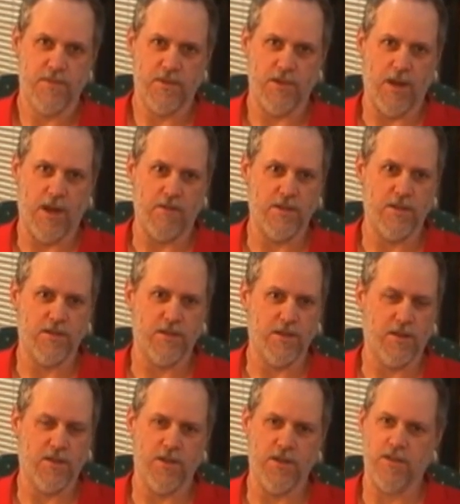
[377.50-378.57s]
So I would just
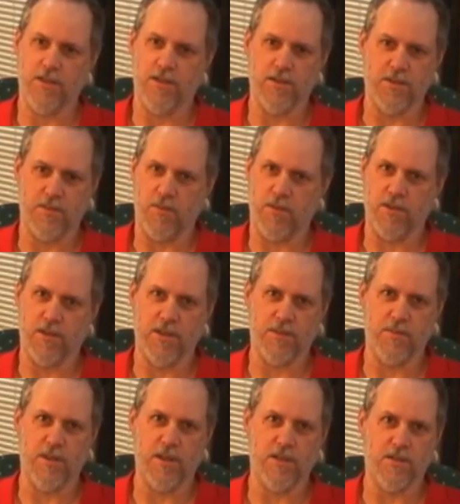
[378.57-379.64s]
encourage you to support
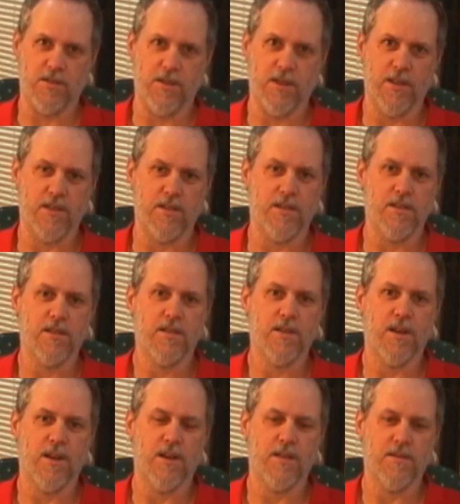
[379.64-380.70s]
this ministry and
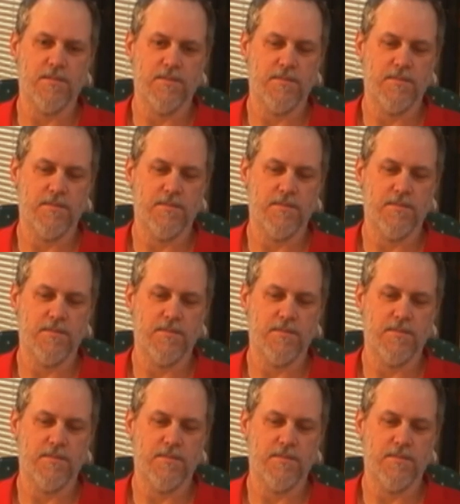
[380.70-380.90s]
uh,